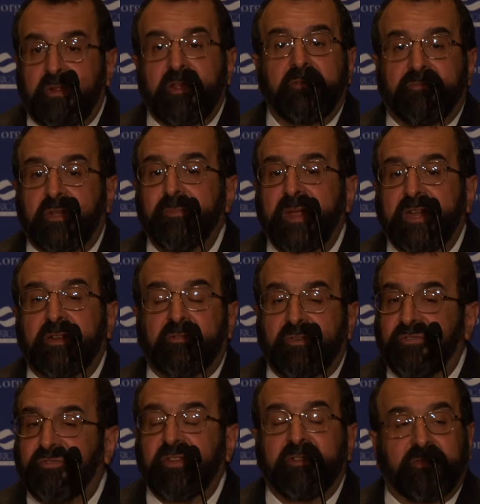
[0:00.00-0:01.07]
They've committed,
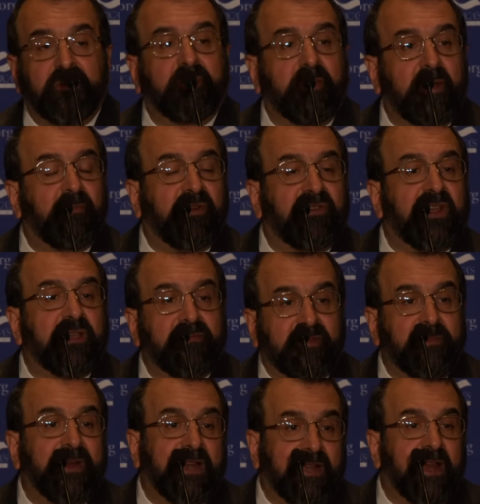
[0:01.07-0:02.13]
Christians in particular,
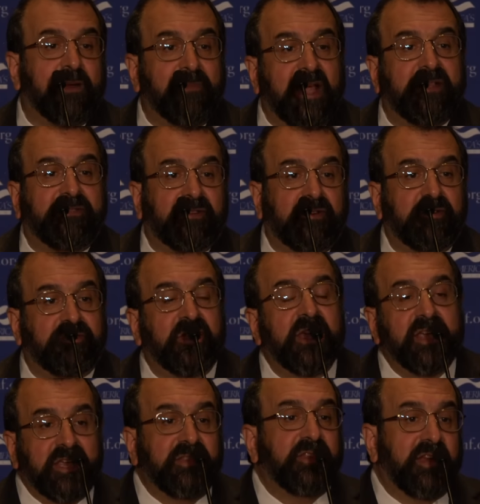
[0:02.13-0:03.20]
have committed a lot of massacres
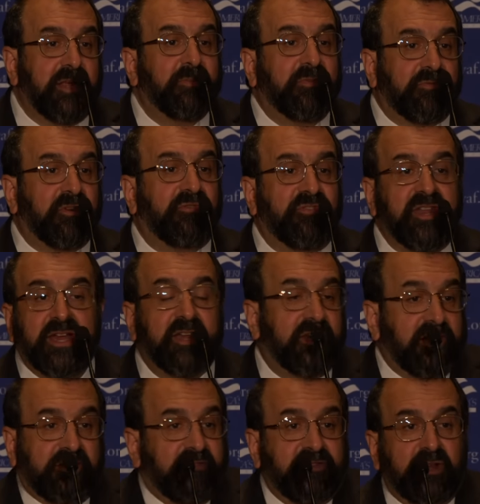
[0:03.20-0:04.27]
in the name of
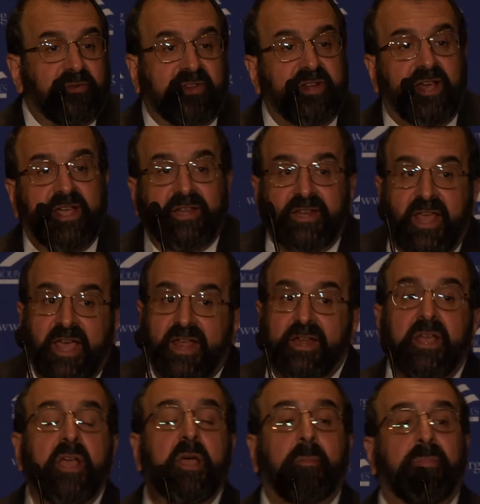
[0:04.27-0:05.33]
Christianity. There's no denying
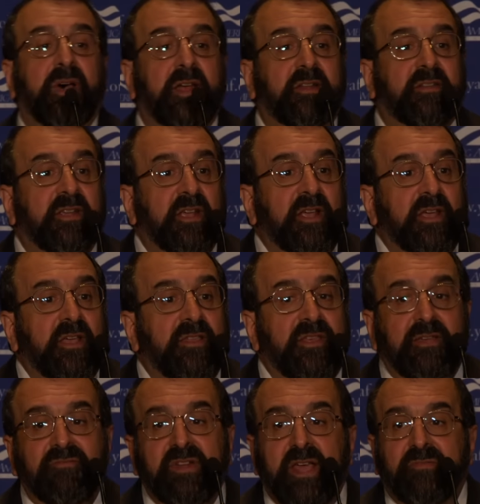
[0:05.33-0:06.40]
that. But
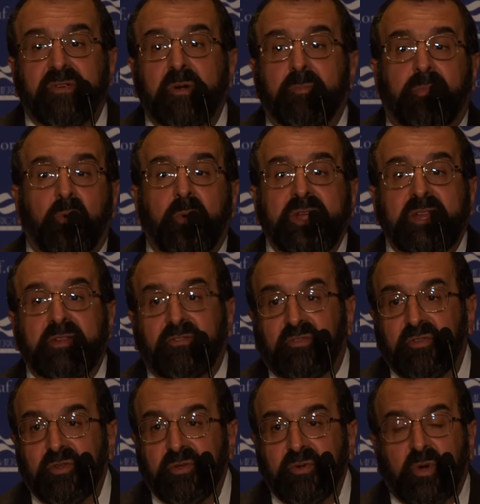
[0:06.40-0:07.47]
they've never pointed
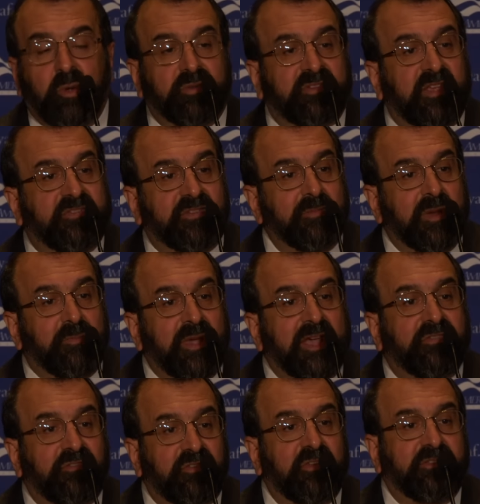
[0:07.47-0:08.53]
to Old Testament
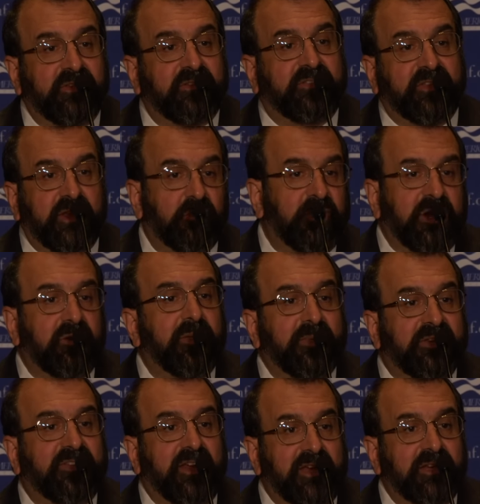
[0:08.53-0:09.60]
passages and said, we are
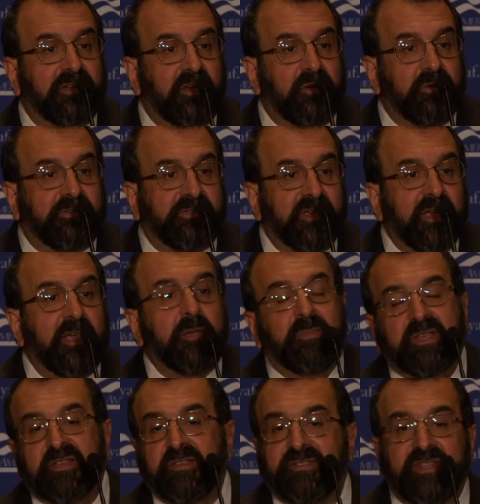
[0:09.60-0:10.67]
imitating those,
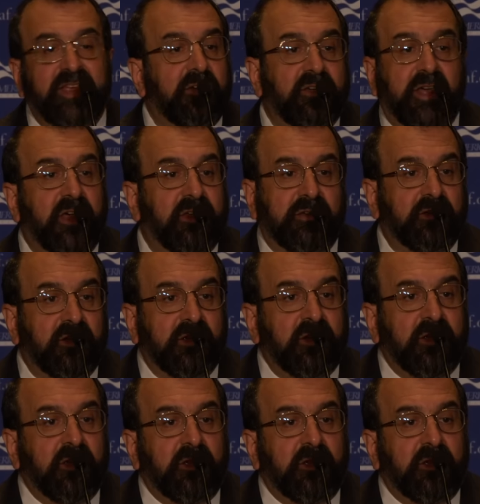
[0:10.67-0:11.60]
because they are not